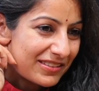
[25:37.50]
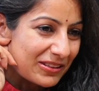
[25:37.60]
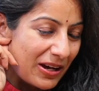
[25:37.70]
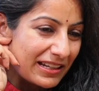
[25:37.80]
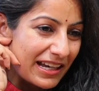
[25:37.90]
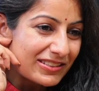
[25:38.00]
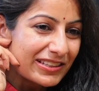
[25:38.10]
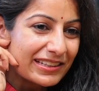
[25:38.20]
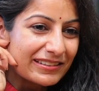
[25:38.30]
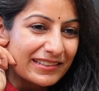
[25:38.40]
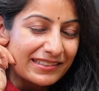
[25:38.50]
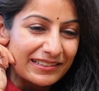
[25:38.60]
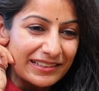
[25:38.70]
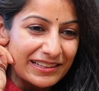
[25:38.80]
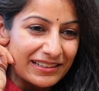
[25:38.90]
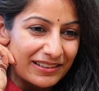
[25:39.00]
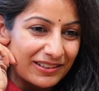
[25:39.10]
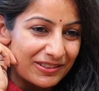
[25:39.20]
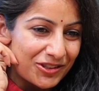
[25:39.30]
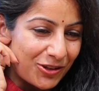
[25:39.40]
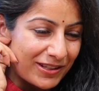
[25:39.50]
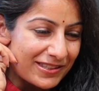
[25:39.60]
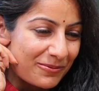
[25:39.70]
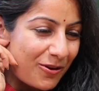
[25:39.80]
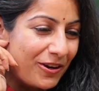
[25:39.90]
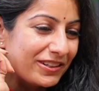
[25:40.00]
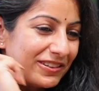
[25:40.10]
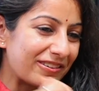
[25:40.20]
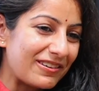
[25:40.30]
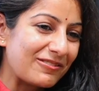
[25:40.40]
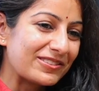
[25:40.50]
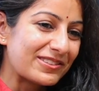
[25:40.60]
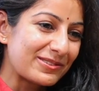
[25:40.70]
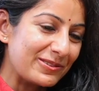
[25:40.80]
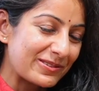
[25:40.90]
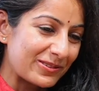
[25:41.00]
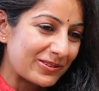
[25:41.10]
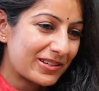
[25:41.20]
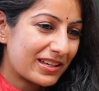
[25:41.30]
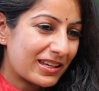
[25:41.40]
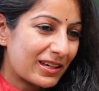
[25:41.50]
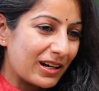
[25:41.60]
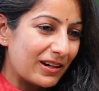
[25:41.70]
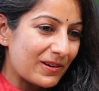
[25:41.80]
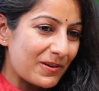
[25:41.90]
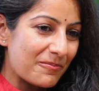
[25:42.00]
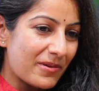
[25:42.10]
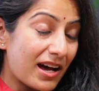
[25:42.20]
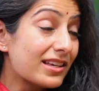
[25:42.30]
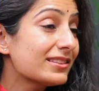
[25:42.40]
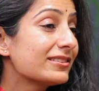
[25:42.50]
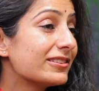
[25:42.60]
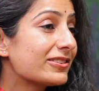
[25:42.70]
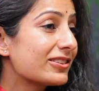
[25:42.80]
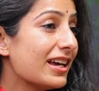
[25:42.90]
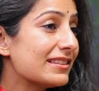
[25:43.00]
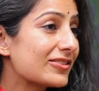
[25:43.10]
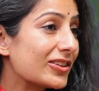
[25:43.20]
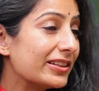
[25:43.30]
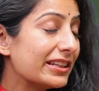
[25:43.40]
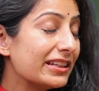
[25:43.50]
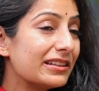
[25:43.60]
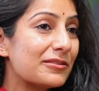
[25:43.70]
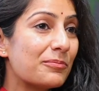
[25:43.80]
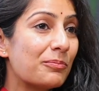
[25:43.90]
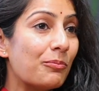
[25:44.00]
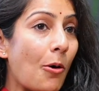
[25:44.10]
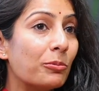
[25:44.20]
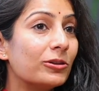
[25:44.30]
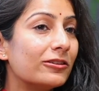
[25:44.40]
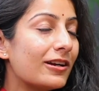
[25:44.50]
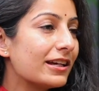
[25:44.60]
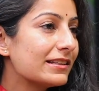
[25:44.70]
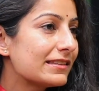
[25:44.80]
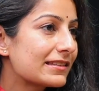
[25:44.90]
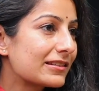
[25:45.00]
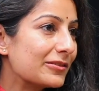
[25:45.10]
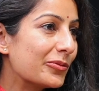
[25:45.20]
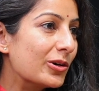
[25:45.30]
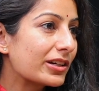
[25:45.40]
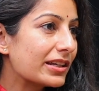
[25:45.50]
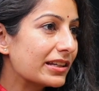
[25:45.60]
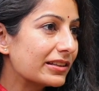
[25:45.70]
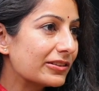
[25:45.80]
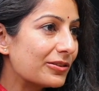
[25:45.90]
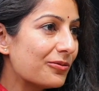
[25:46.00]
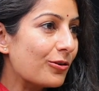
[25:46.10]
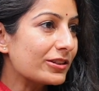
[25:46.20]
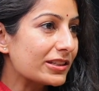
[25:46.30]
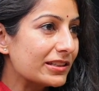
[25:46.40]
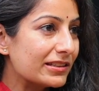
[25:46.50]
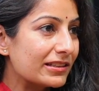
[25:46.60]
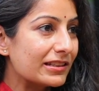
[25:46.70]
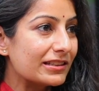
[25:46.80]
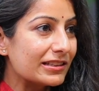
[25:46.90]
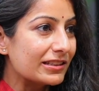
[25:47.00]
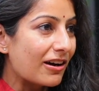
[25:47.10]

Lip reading: So I actually recently shot some content around this also. Hustle culture has really popularized working 14, 18